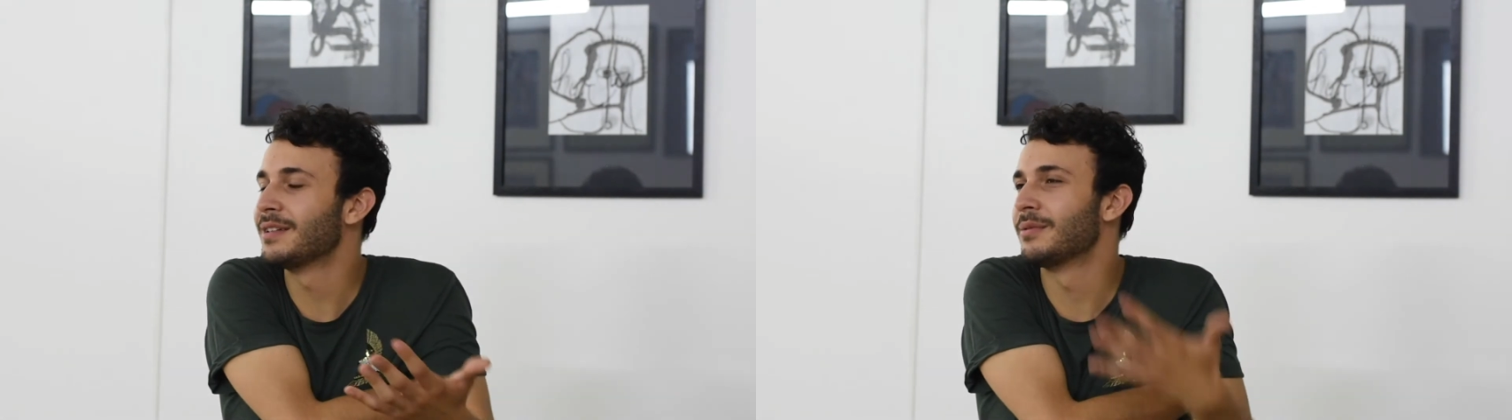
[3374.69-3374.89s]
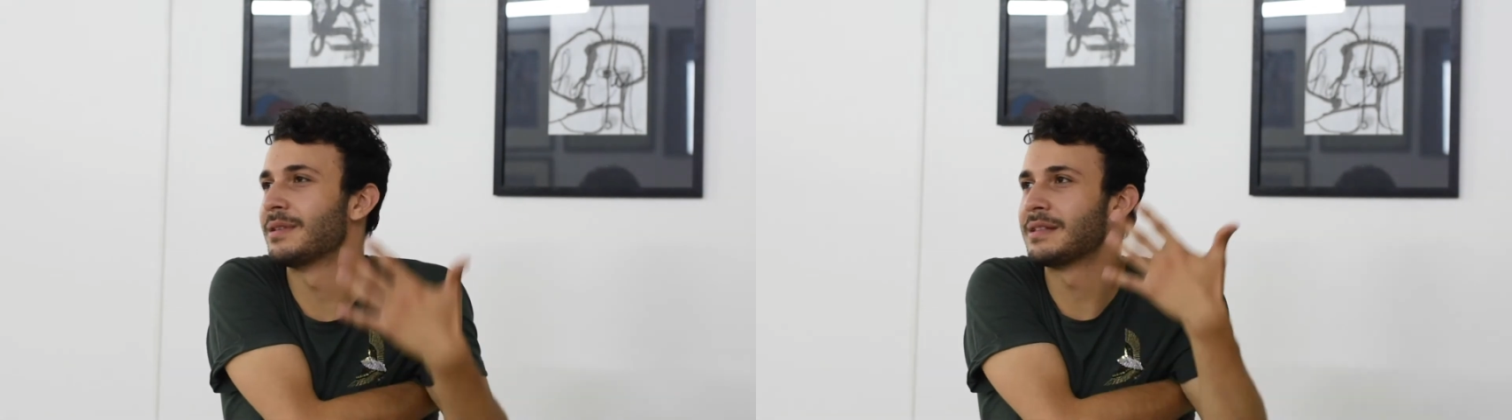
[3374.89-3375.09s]

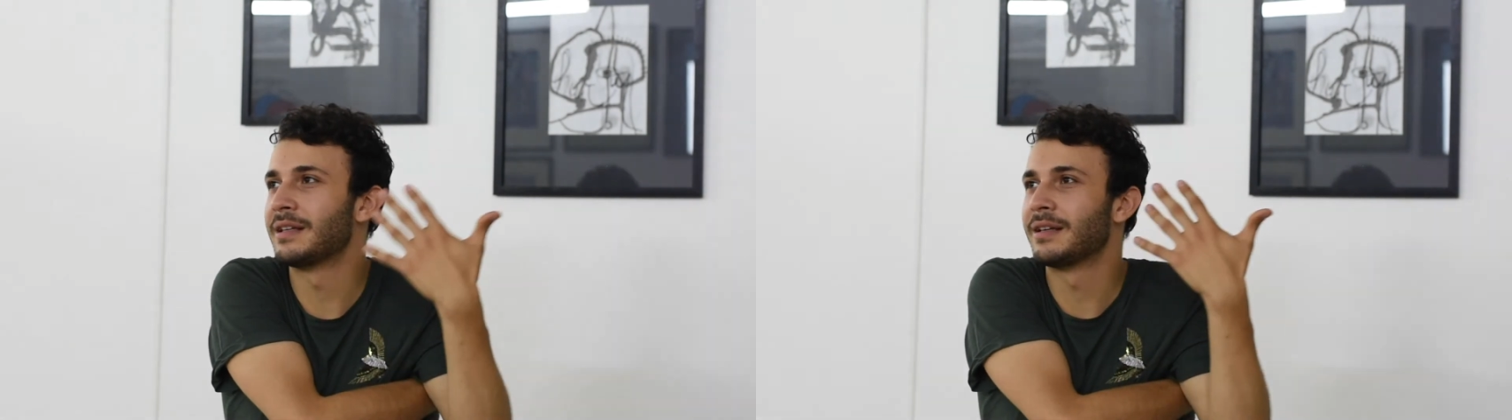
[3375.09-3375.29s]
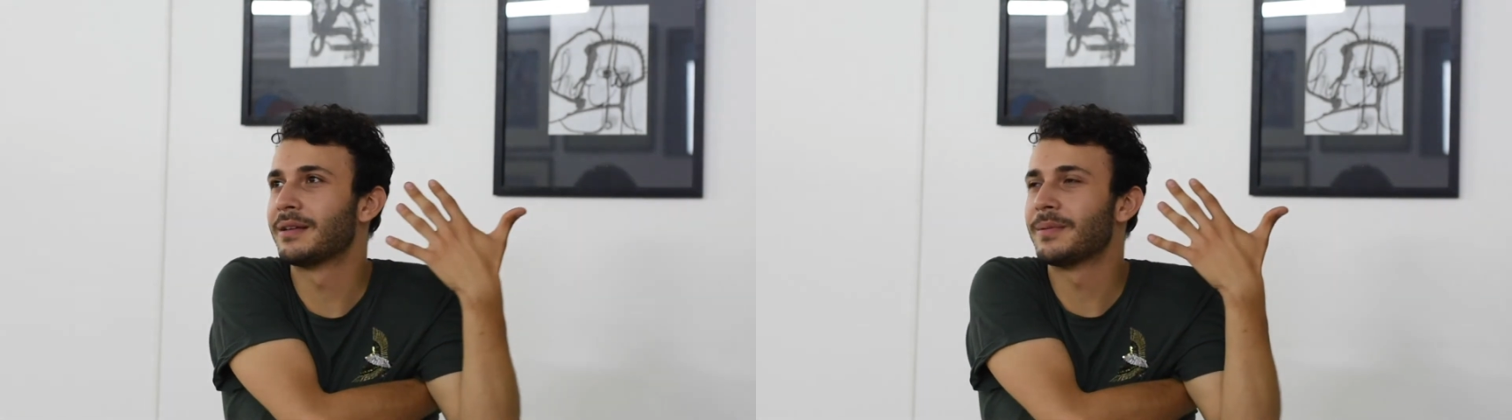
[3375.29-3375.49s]
It was
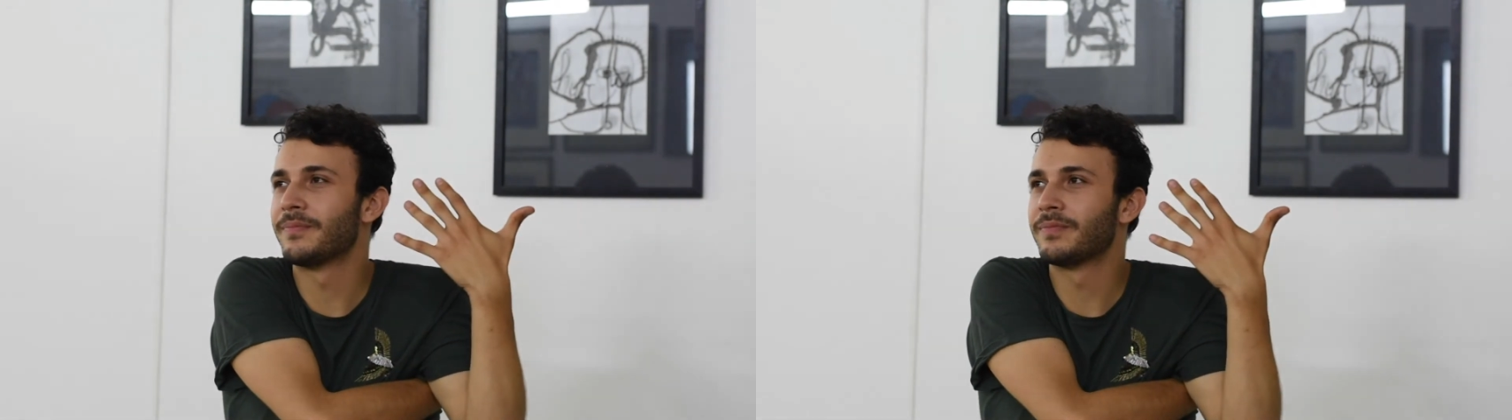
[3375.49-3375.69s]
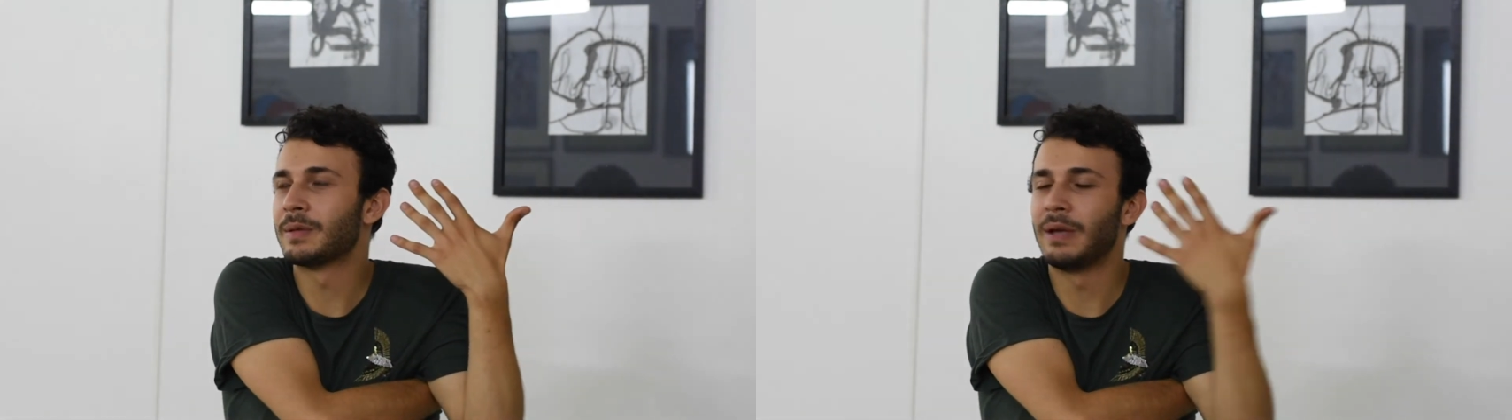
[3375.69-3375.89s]
like
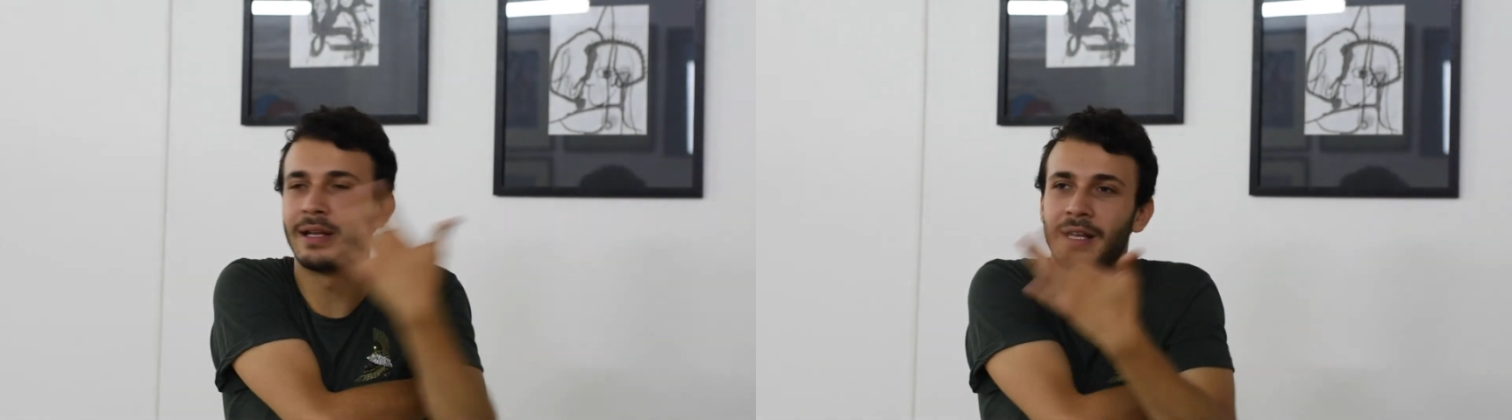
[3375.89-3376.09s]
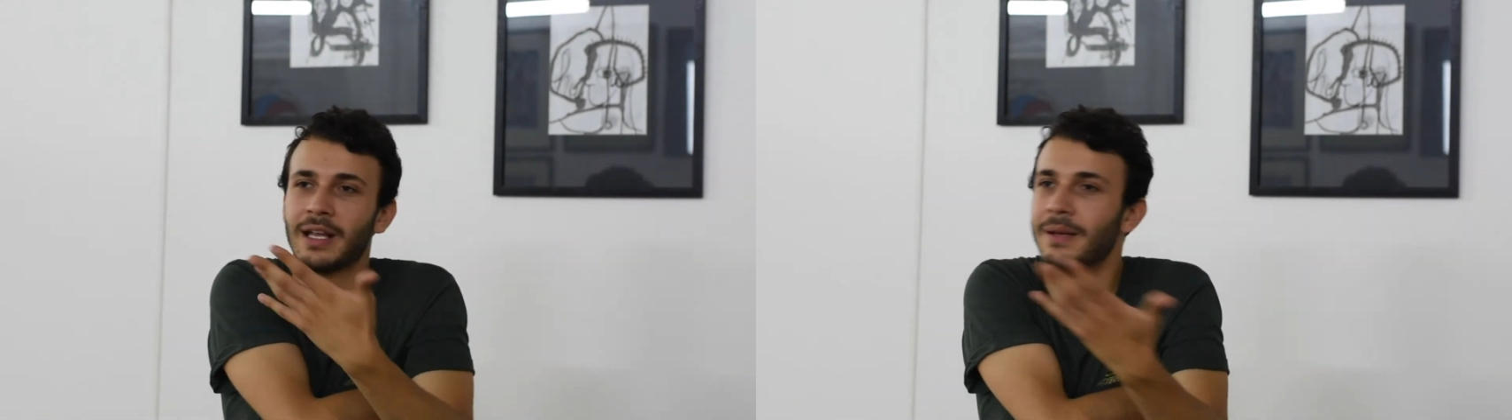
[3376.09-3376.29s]
we
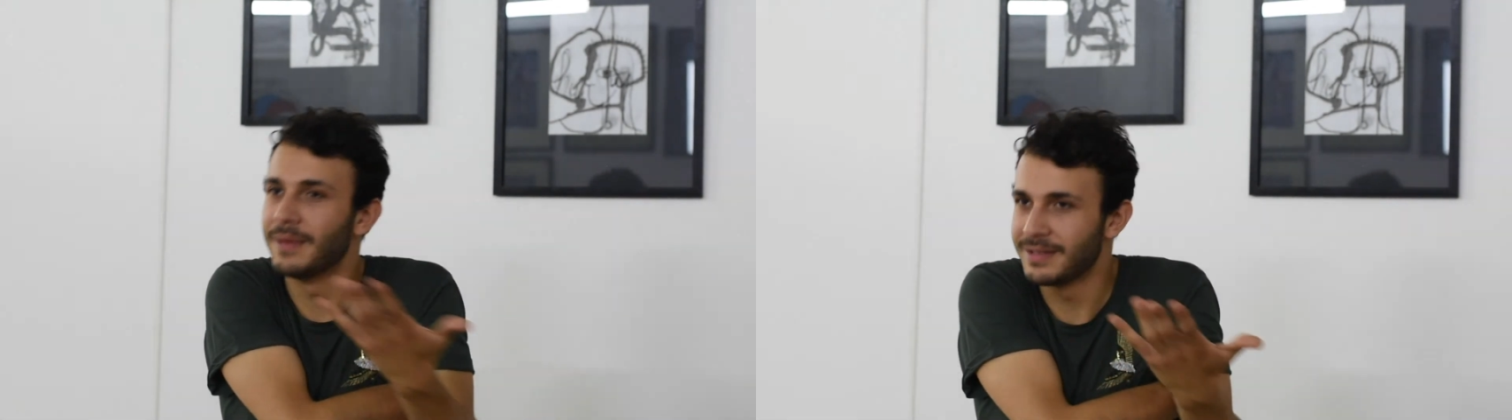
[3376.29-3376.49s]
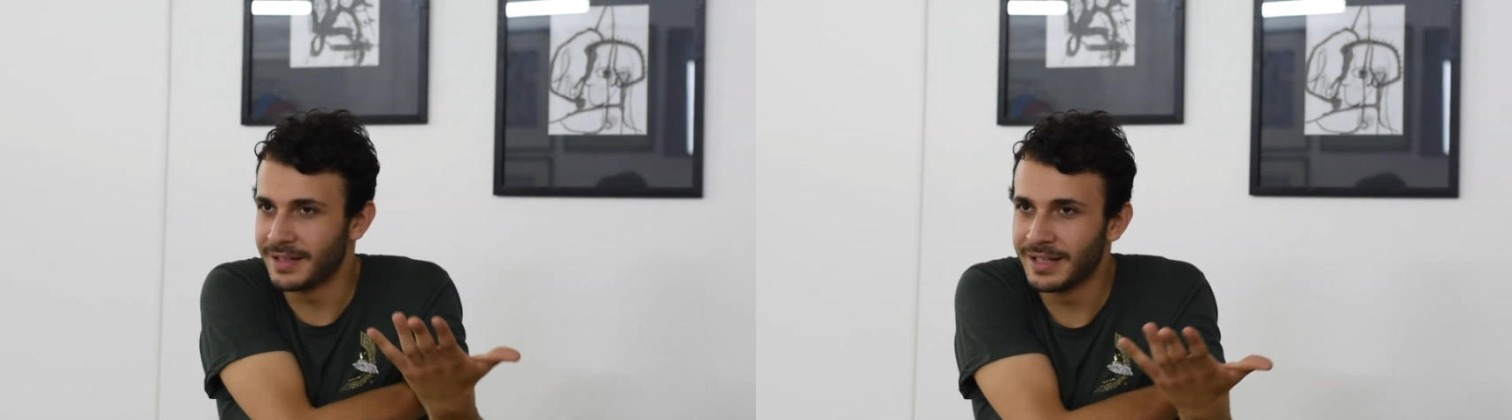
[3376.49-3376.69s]
had like an
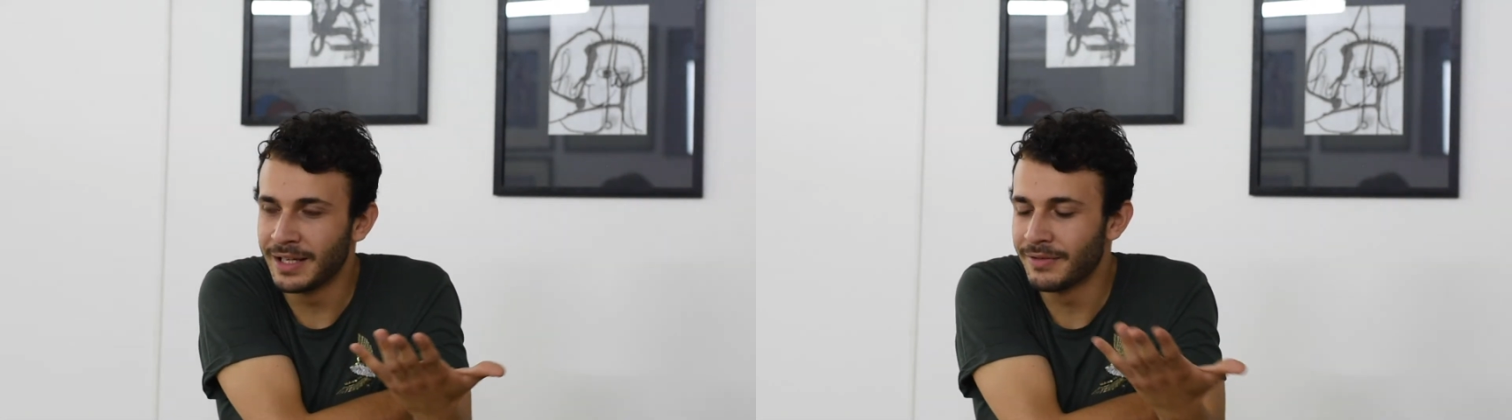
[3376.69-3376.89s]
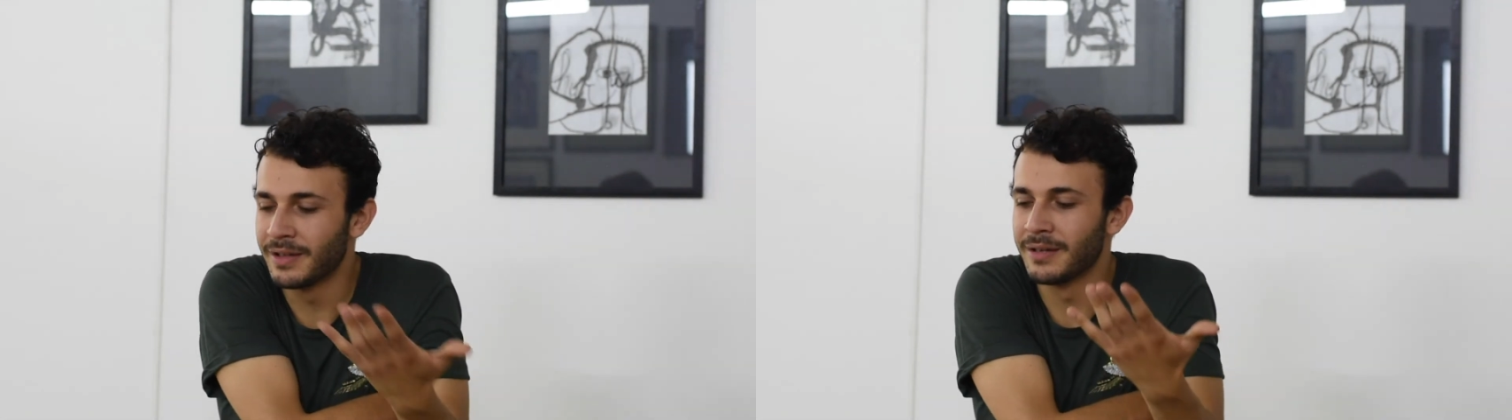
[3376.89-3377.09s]
amazing
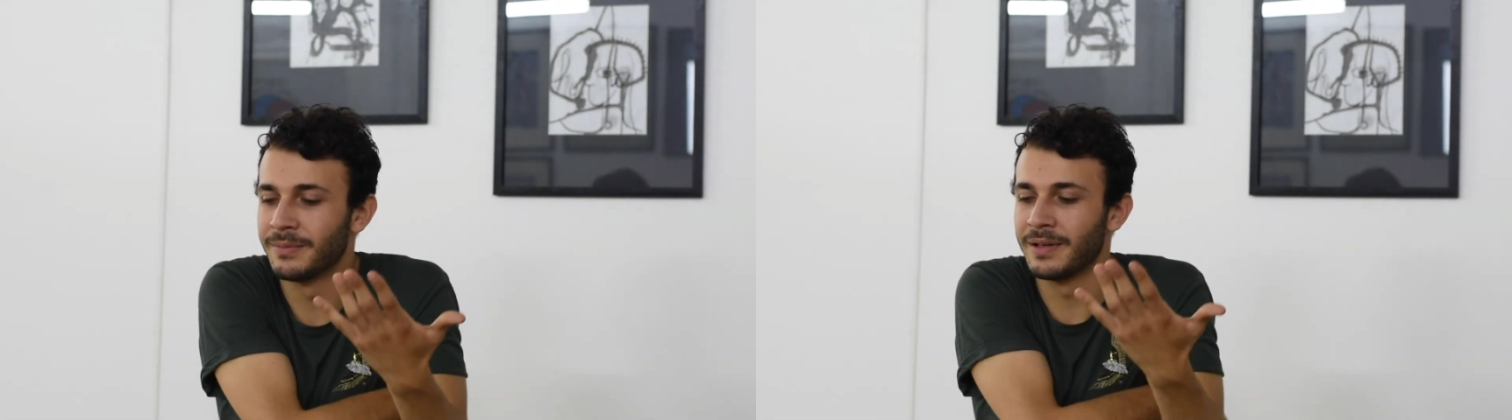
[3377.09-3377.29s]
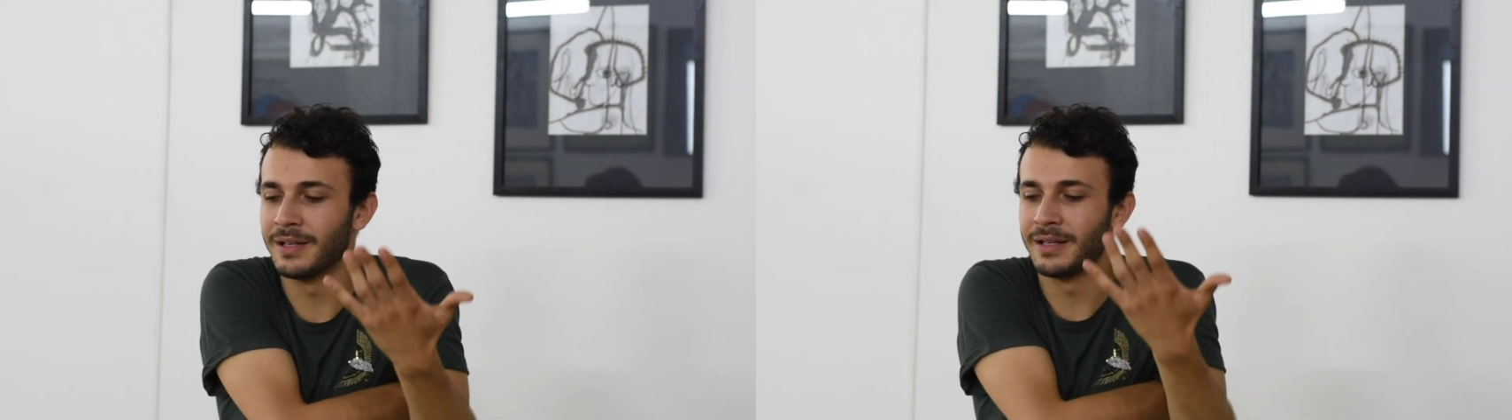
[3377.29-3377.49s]
life there.
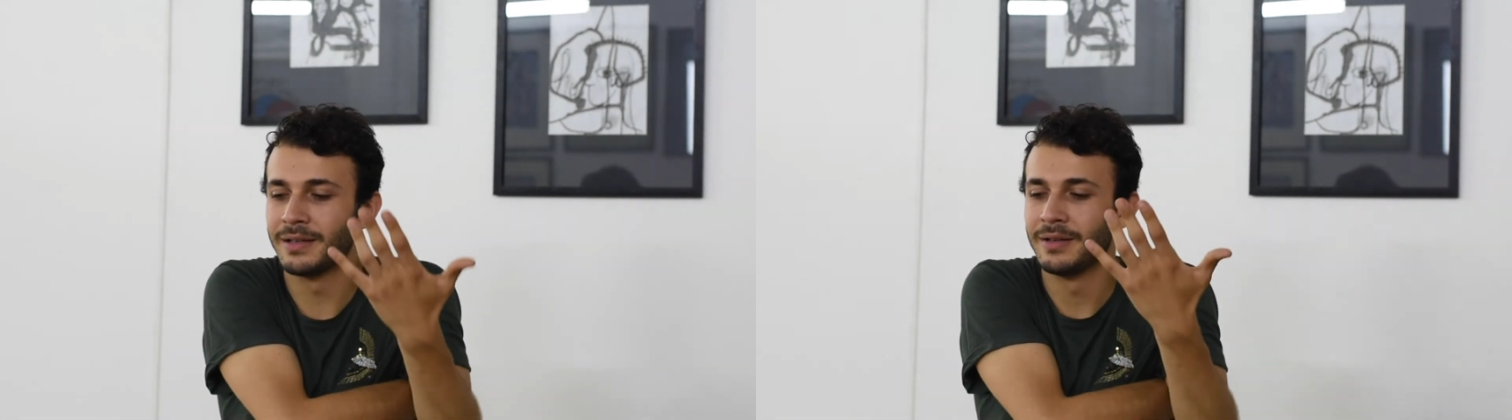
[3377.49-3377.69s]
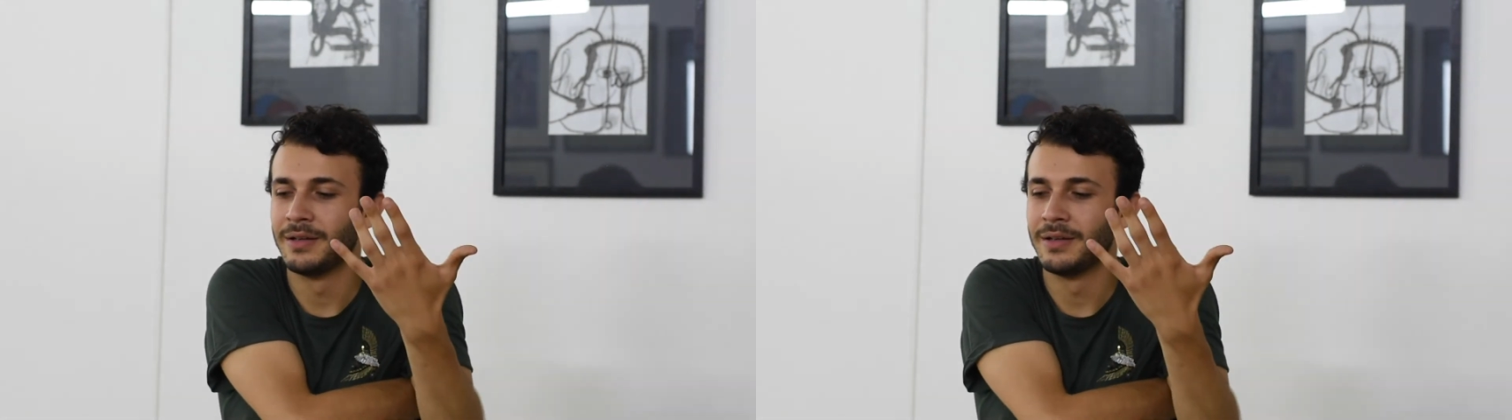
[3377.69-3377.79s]
But like